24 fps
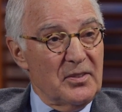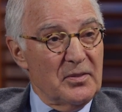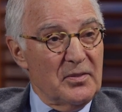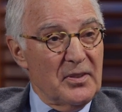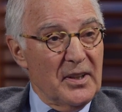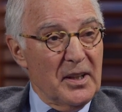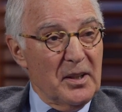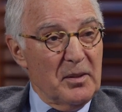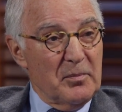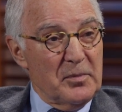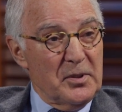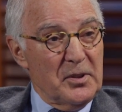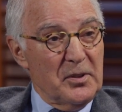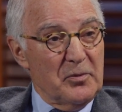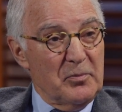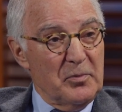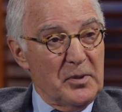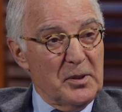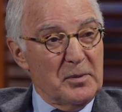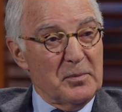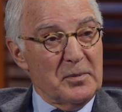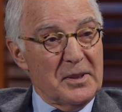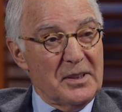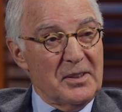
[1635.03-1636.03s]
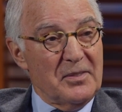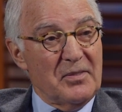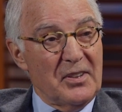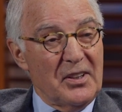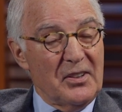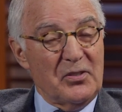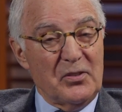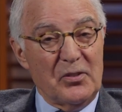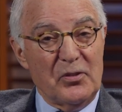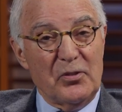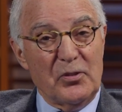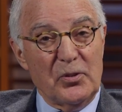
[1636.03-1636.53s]
development of minimally
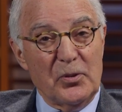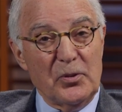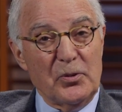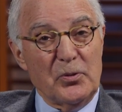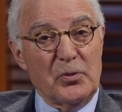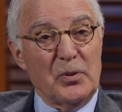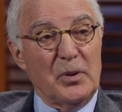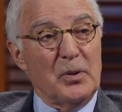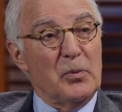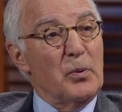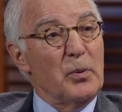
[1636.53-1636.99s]
invasive surgery,